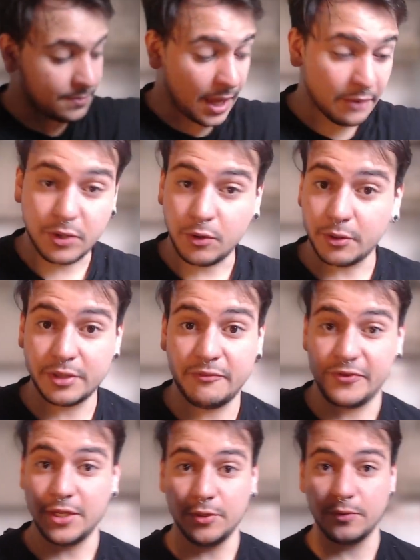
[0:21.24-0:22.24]
I recorded the
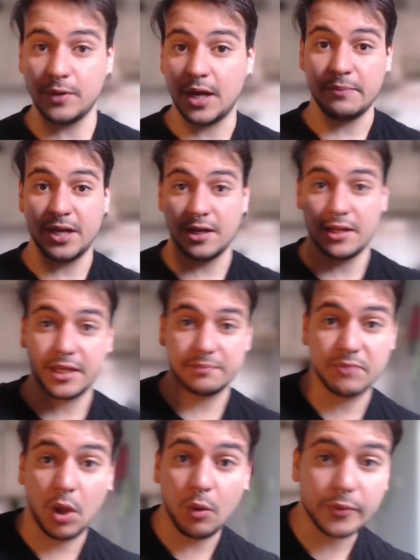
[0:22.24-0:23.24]
video, I made it like
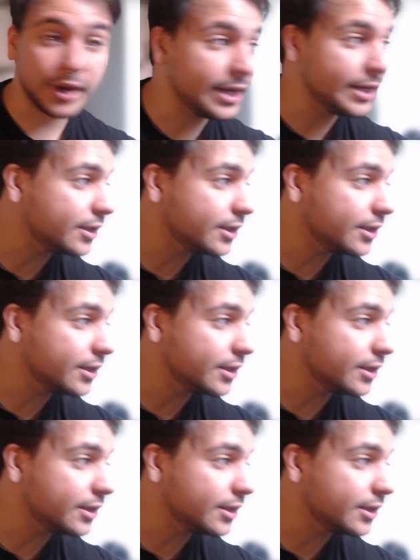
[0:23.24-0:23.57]
alright.